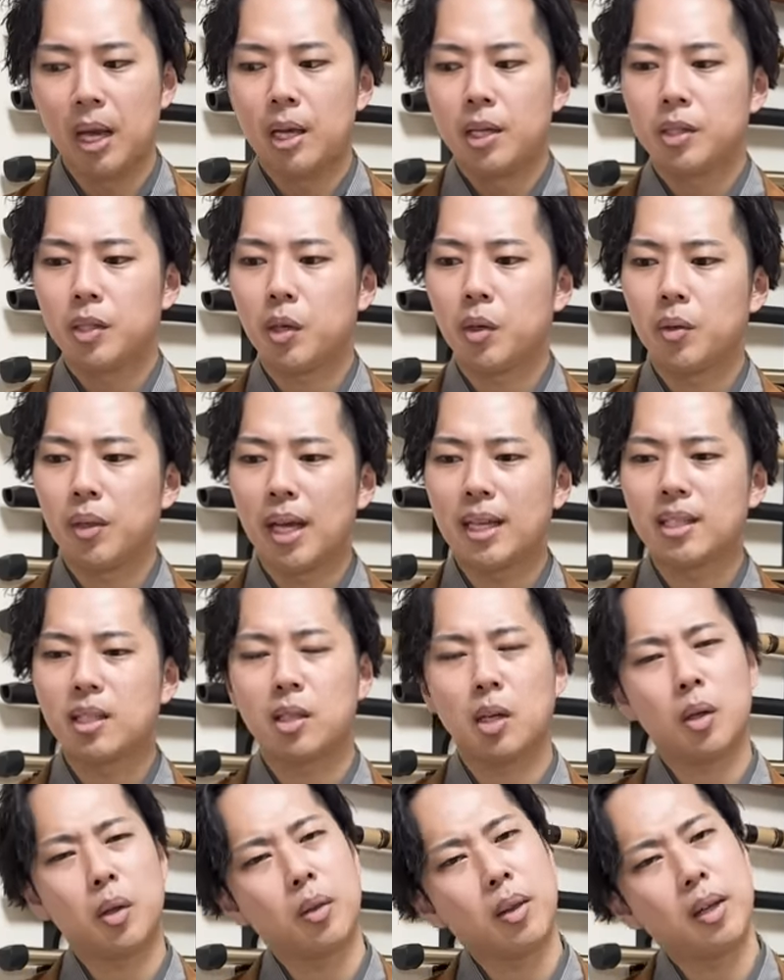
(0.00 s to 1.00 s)
So that's
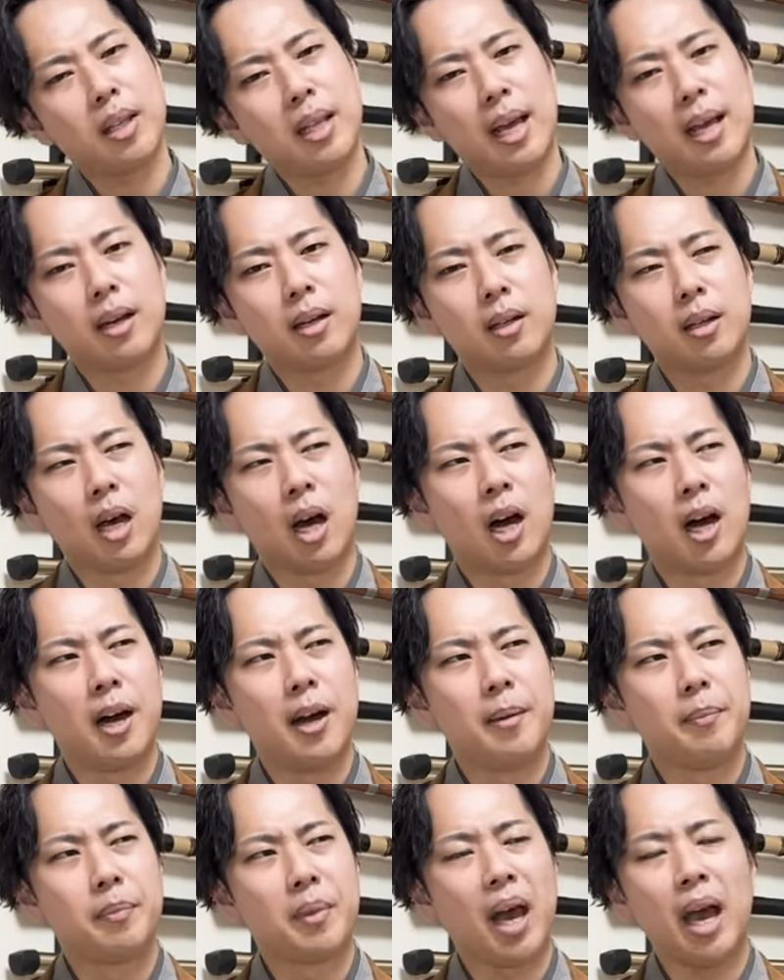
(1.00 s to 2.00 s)
another thing that
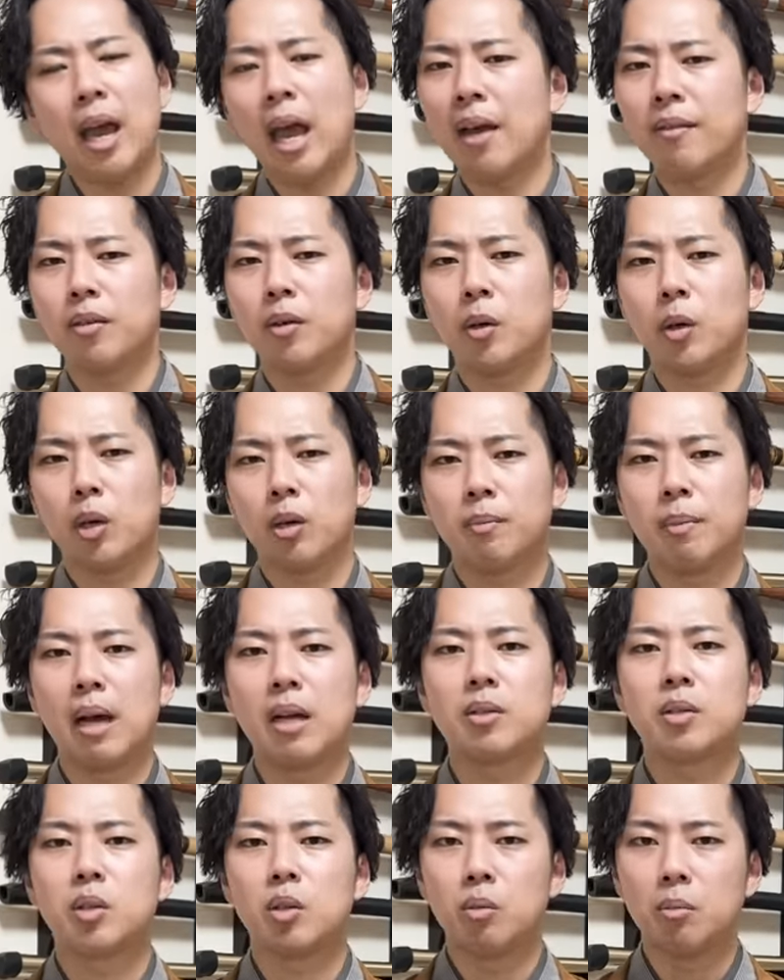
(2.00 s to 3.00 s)
I haven't heard
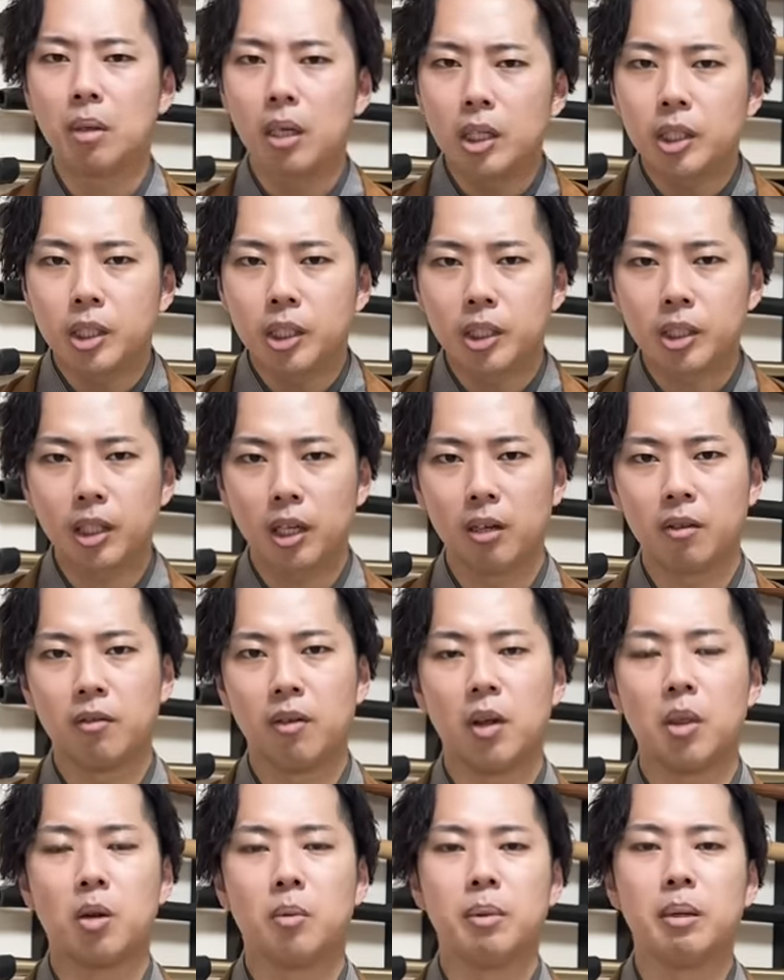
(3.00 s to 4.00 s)
about so much of
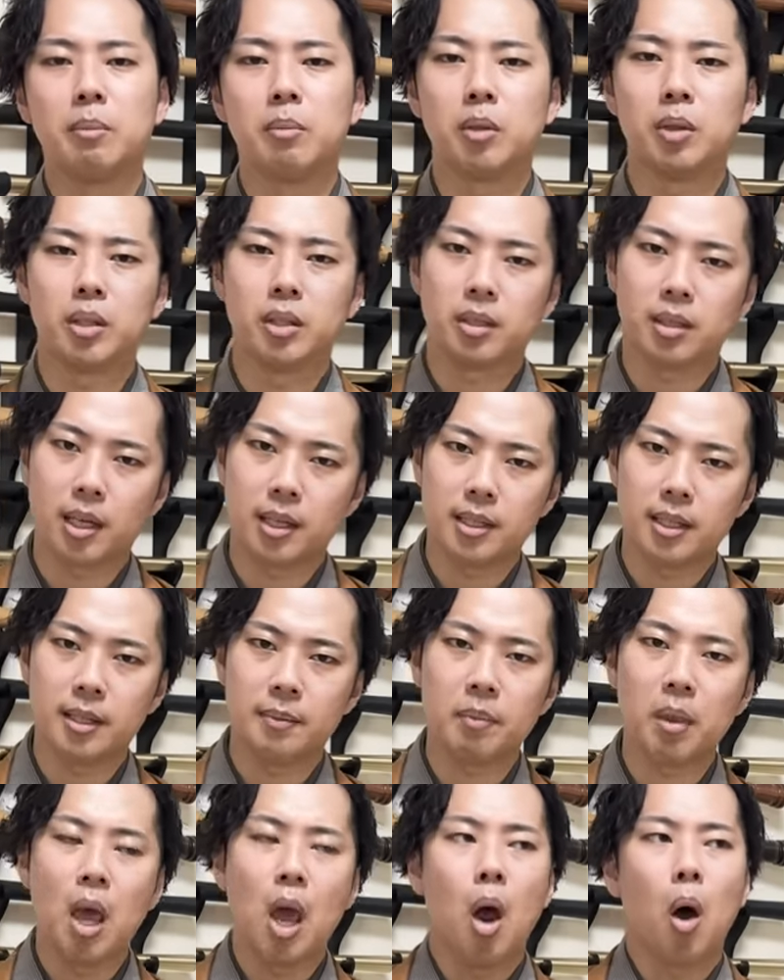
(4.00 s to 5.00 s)
other people discussing.